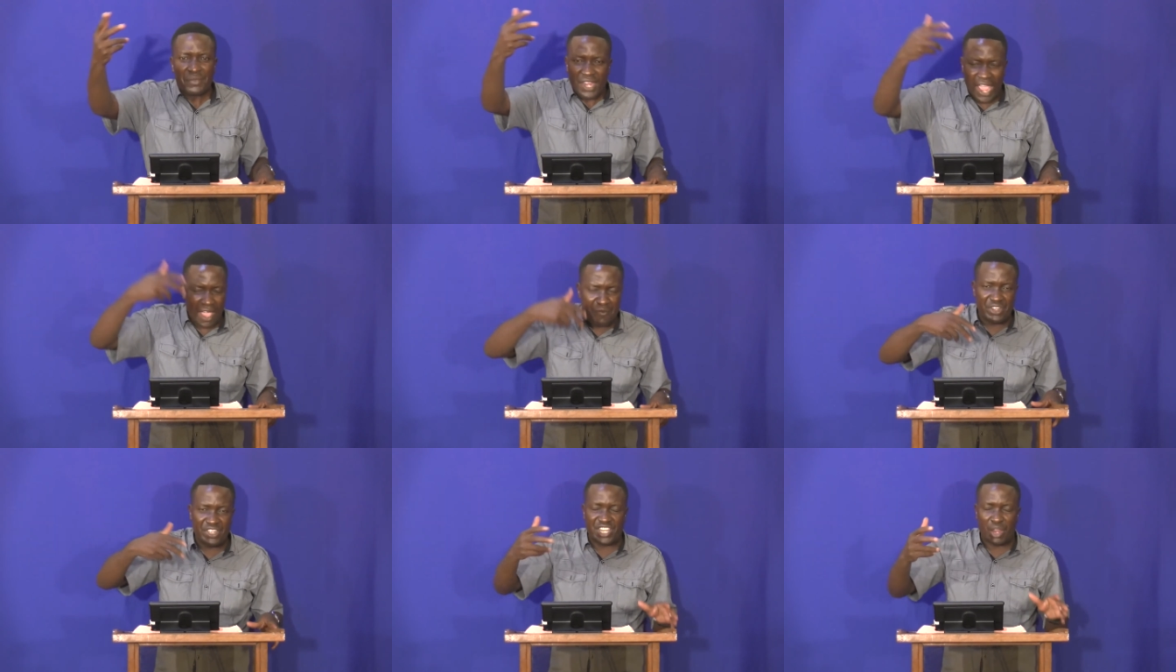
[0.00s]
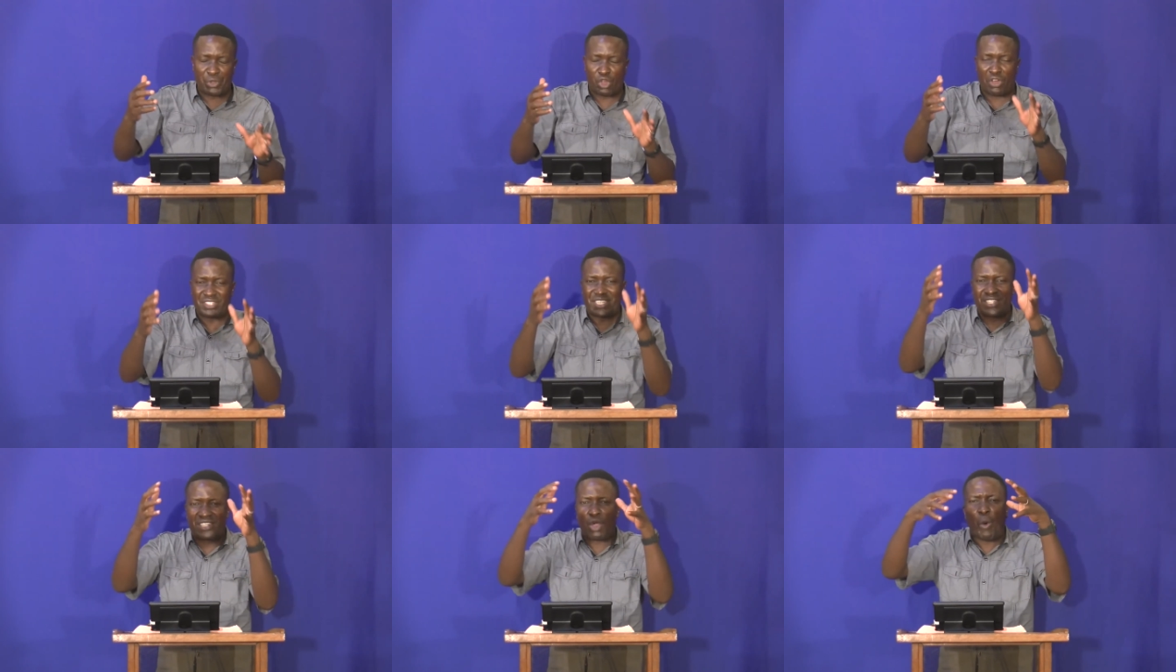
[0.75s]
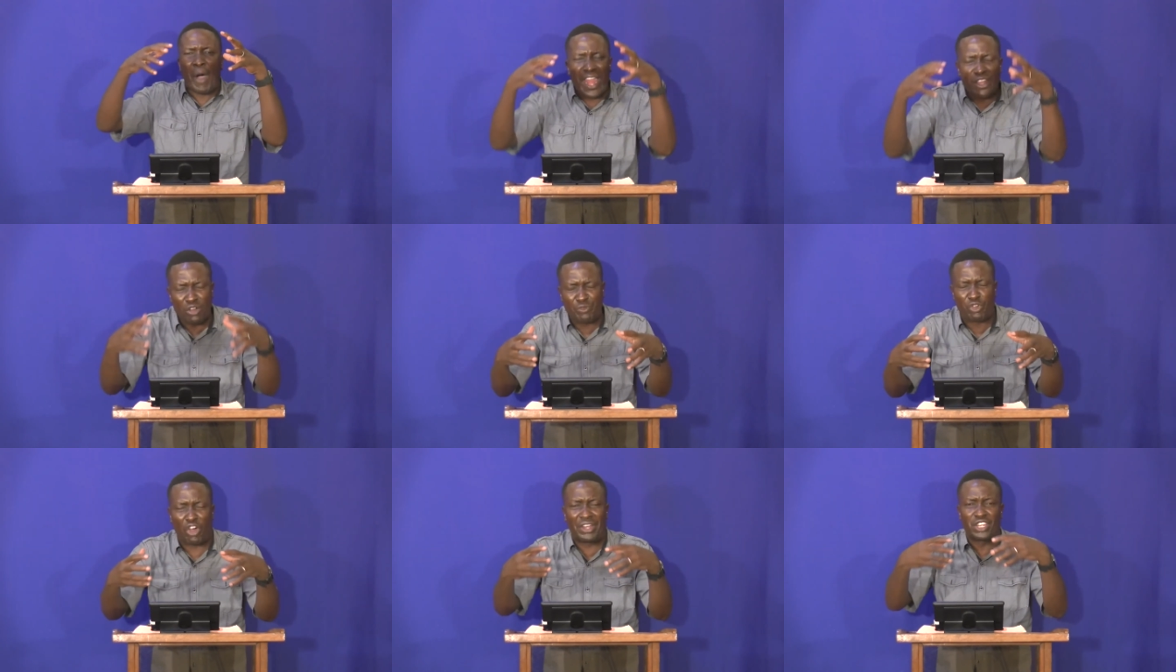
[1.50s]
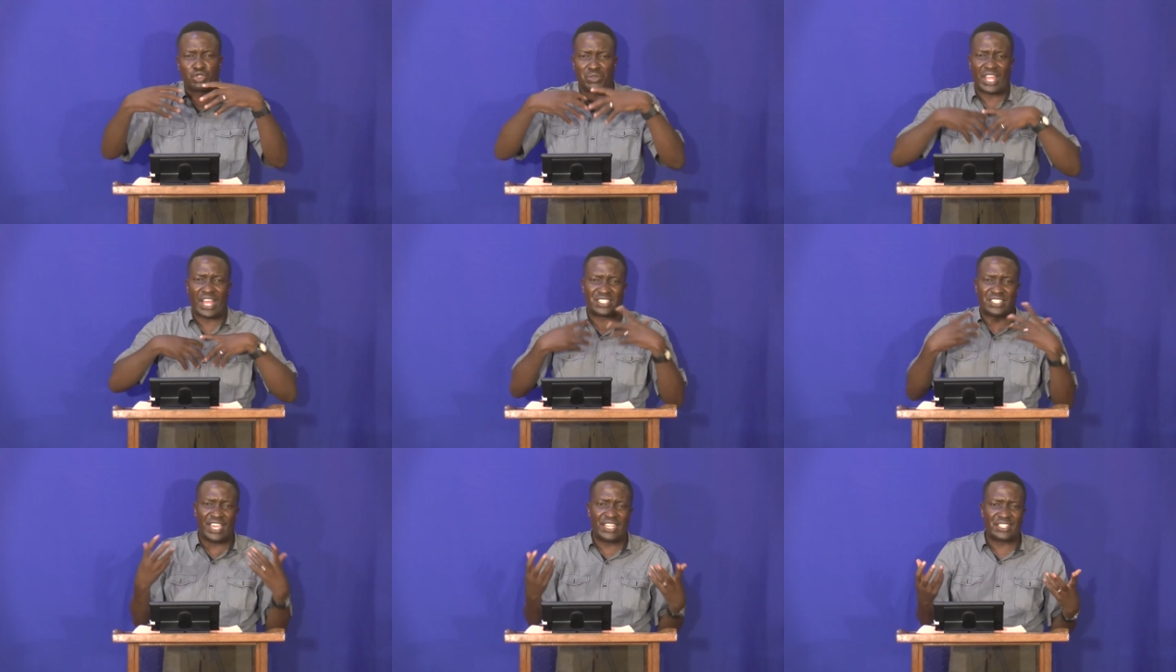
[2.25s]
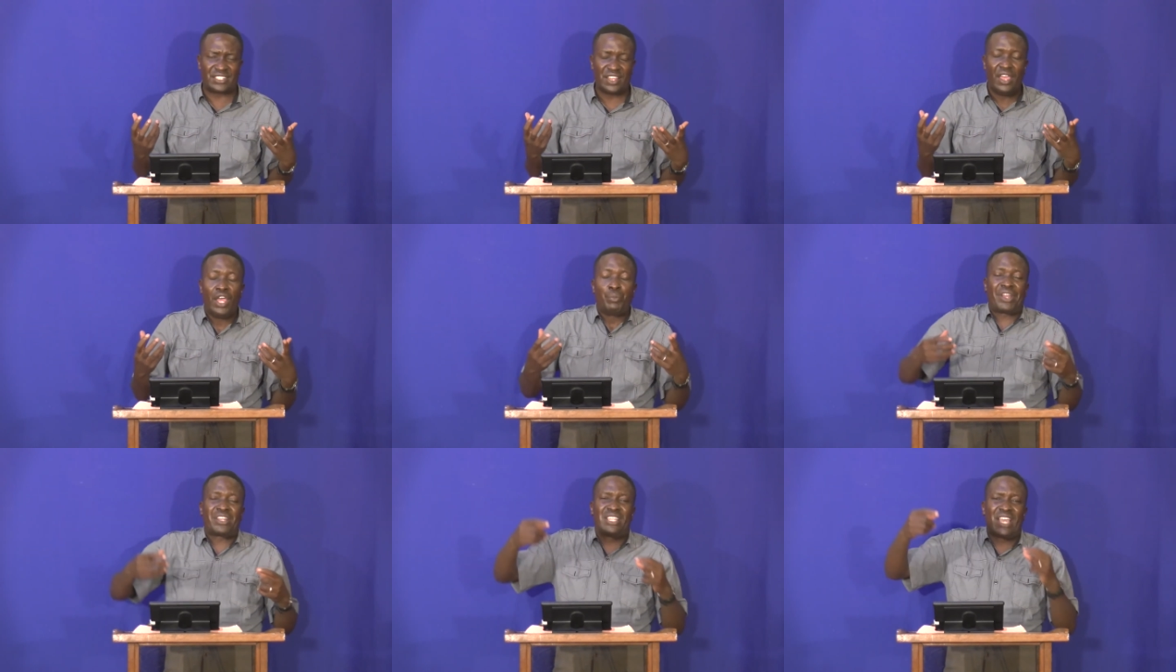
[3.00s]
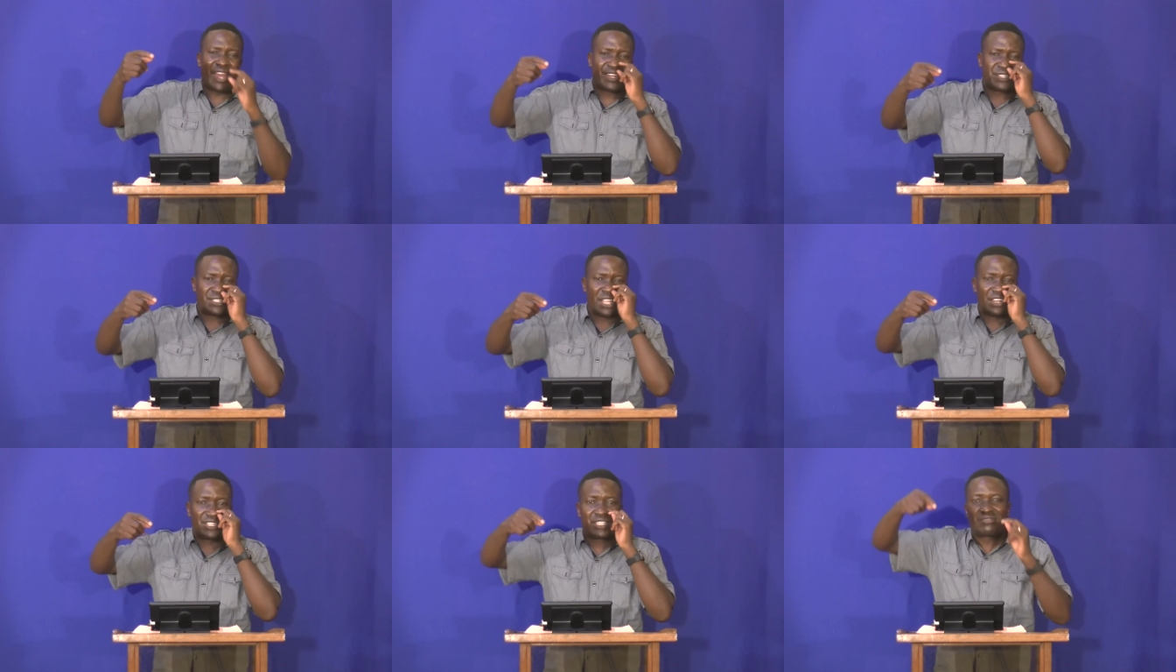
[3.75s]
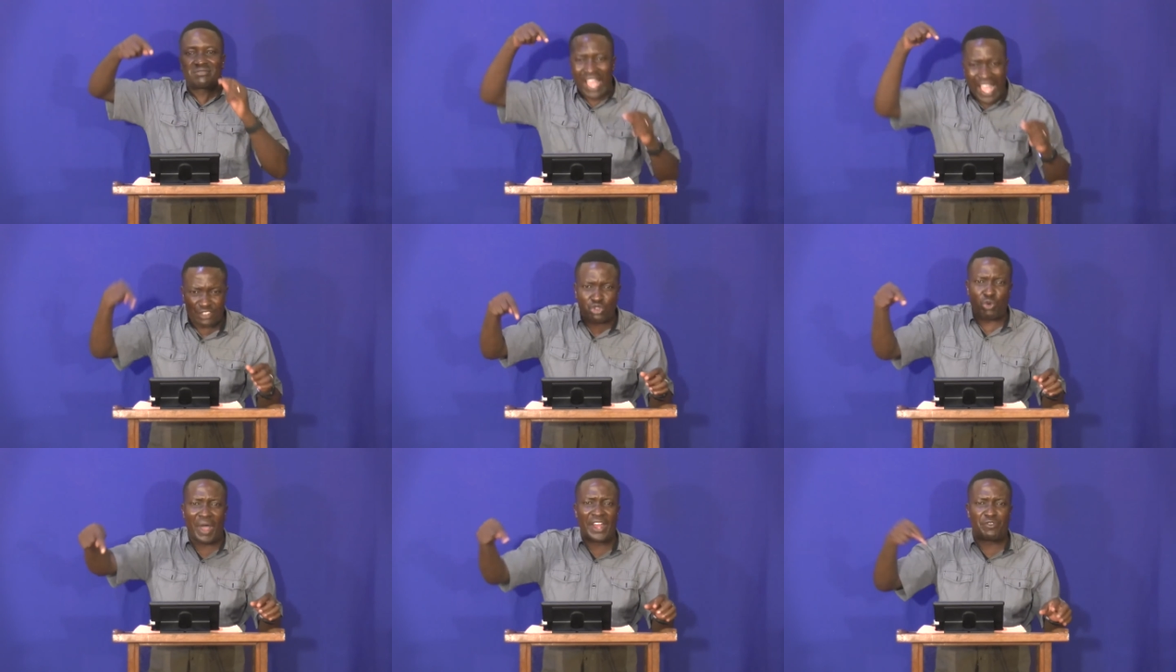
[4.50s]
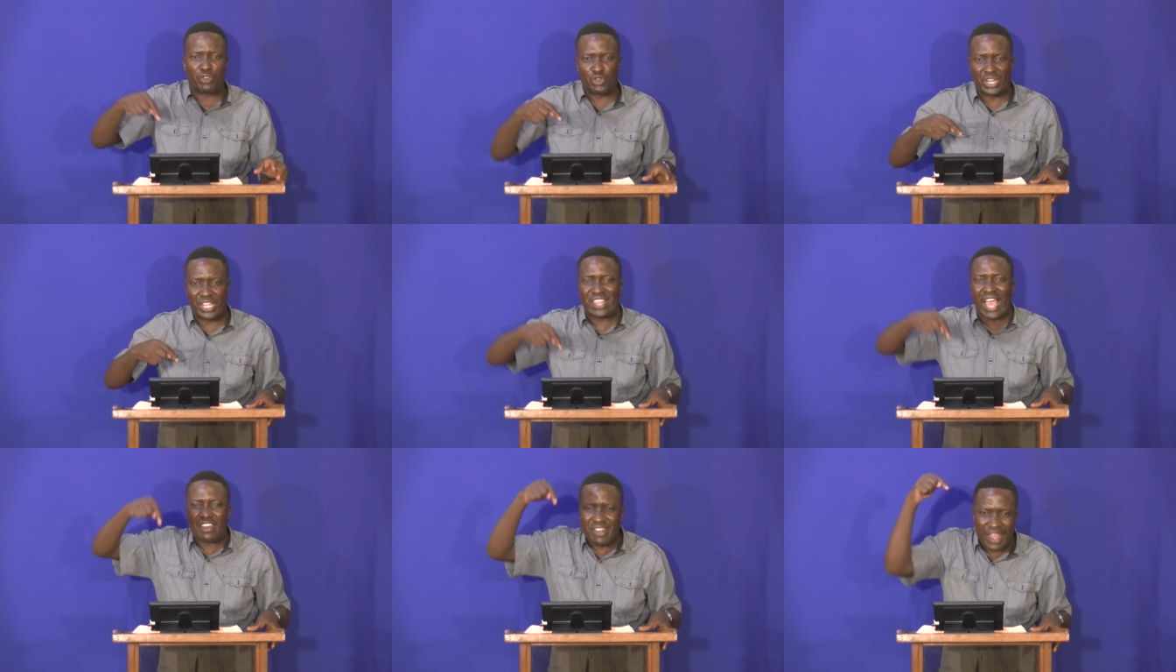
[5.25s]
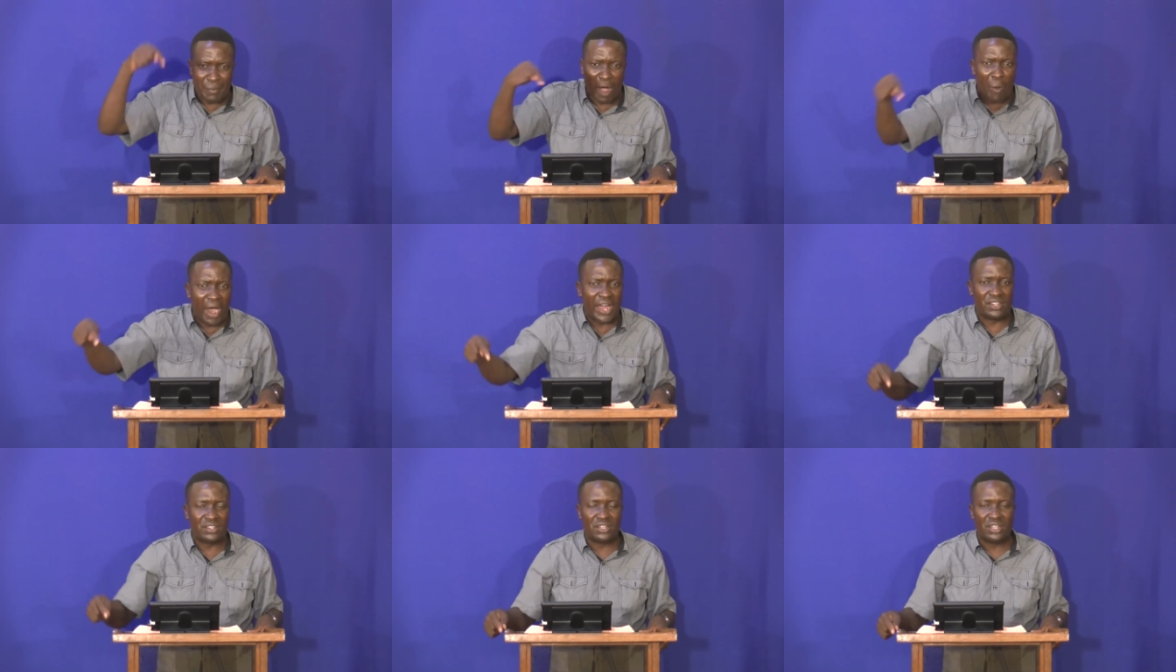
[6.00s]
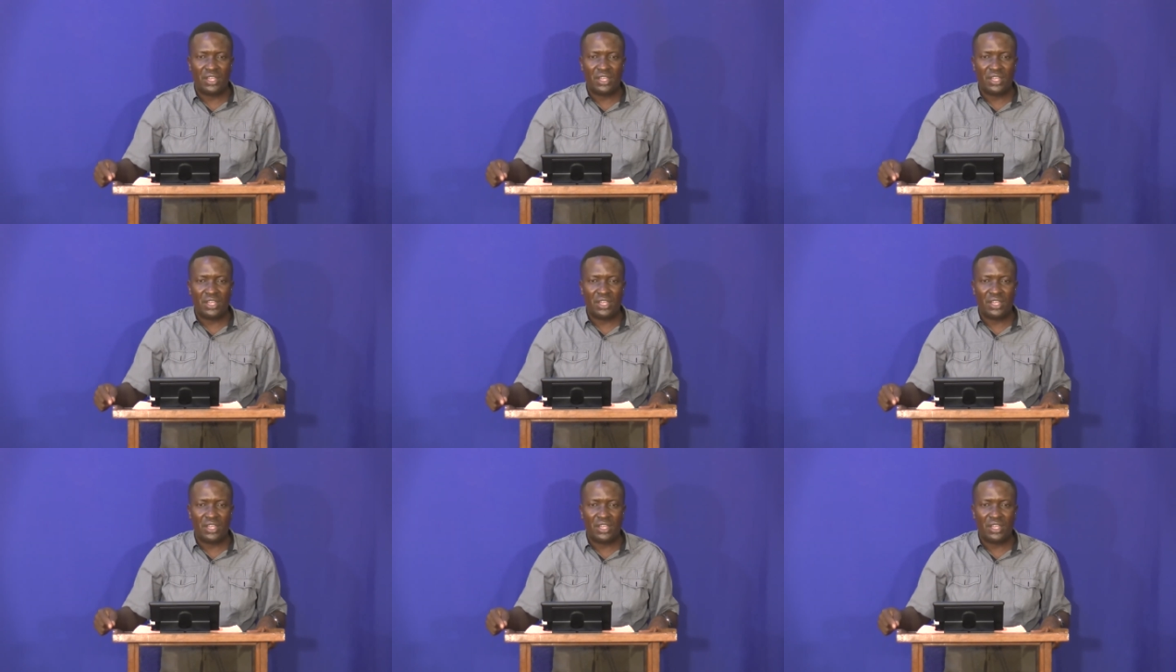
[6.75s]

Every step, because the word of God is with us, yes, but there, there is that word for today, the Rhema word,